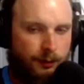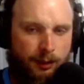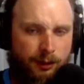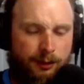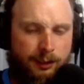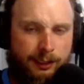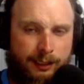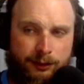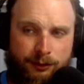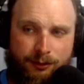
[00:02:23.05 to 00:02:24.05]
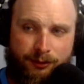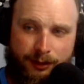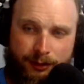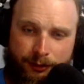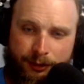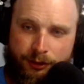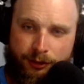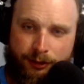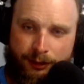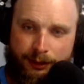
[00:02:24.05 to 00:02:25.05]
Alright, that's a victory
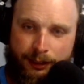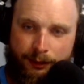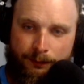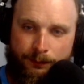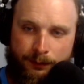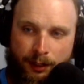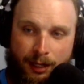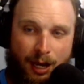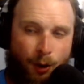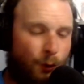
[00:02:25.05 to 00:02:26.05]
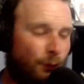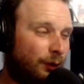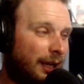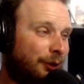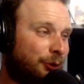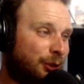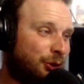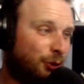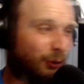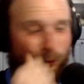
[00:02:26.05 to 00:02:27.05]
just like that. Oh, healthy
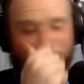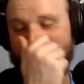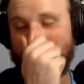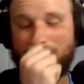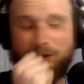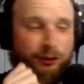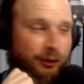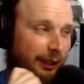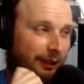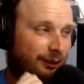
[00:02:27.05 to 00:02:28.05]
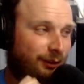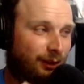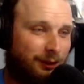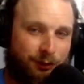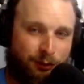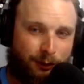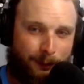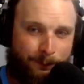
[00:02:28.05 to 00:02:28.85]
Jolt. We love to see it. Love to see it.